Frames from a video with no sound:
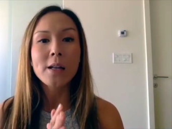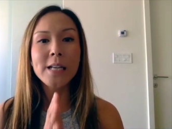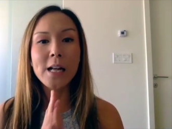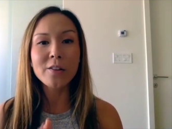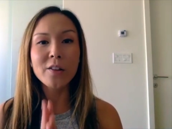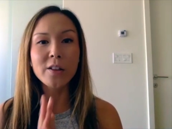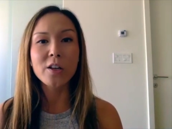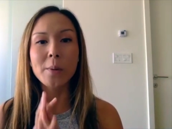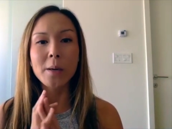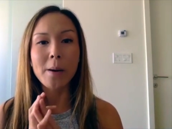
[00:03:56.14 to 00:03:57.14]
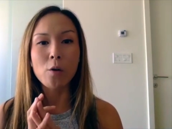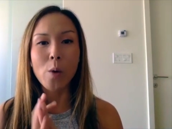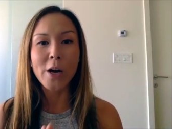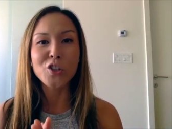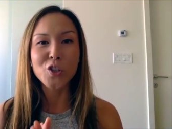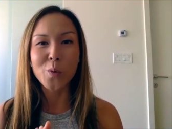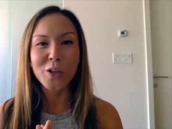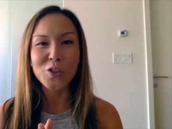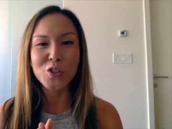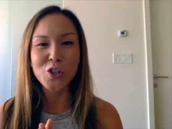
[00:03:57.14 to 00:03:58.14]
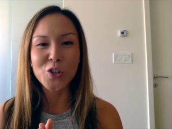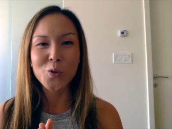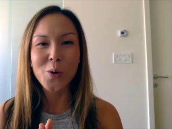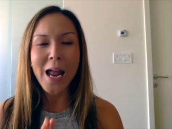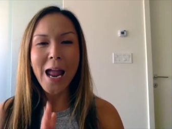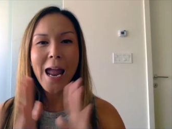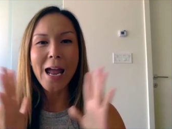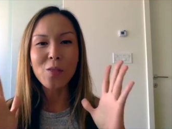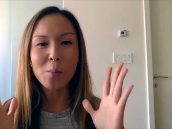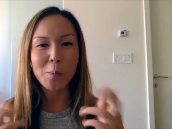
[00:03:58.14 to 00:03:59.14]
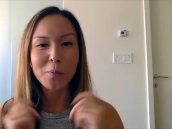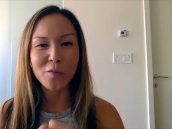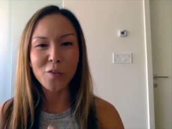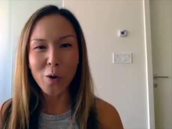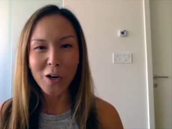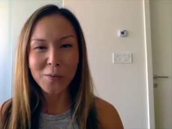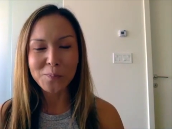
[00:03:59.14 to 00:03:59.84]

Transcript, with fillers: tell us a little bit about why you do what you do and the purpose of your work.